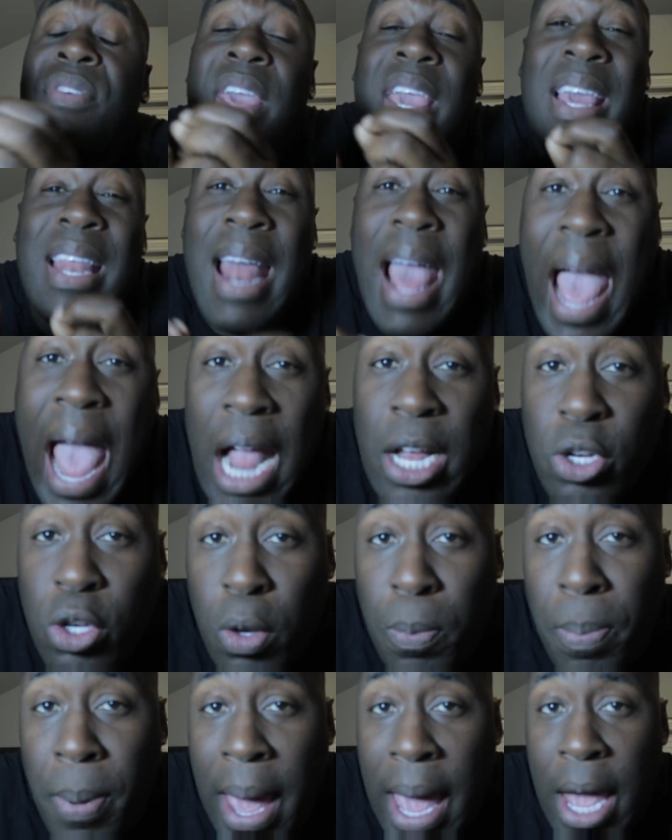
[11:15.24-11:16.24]
They can
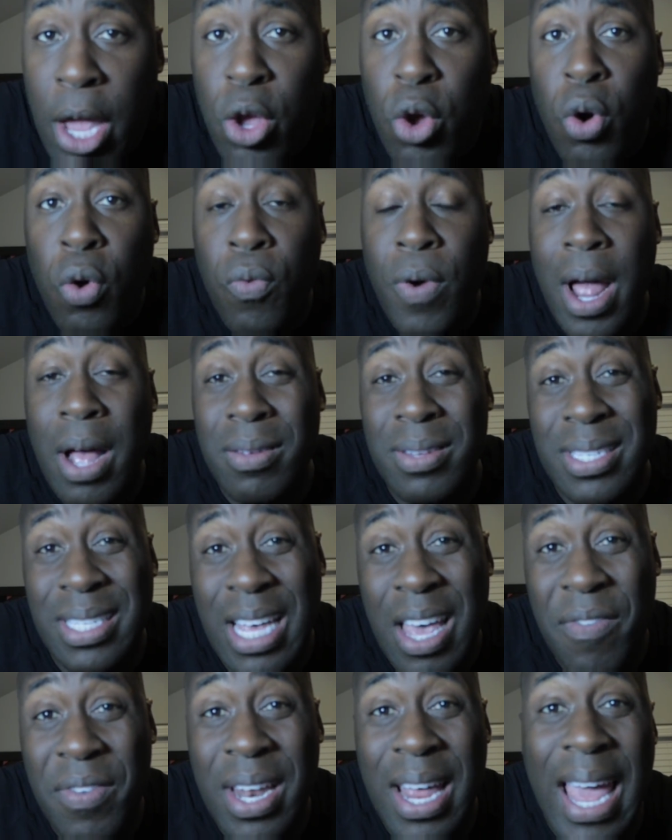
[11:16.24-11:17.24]
actually pay you around
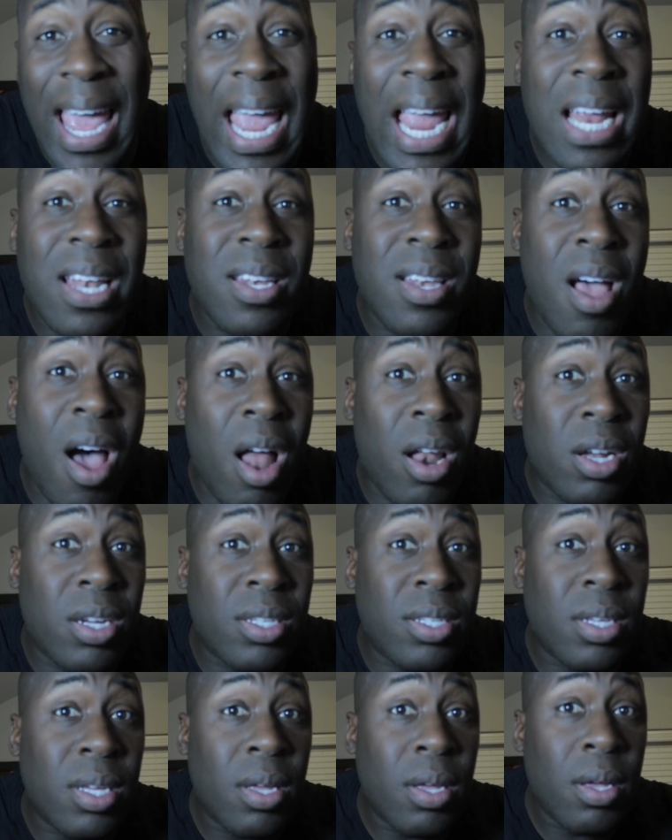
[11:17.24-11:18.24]
seven to eight
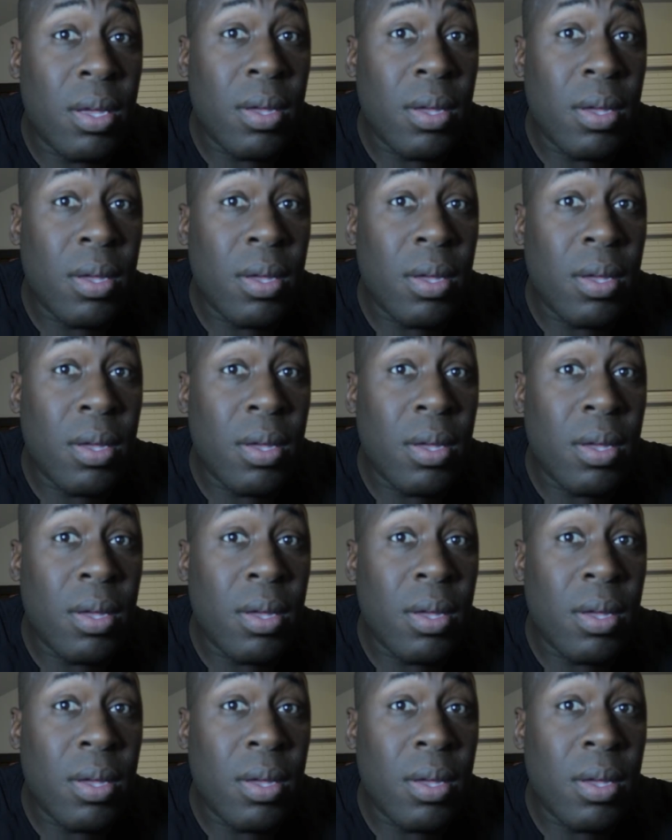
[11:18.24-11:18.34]
dollars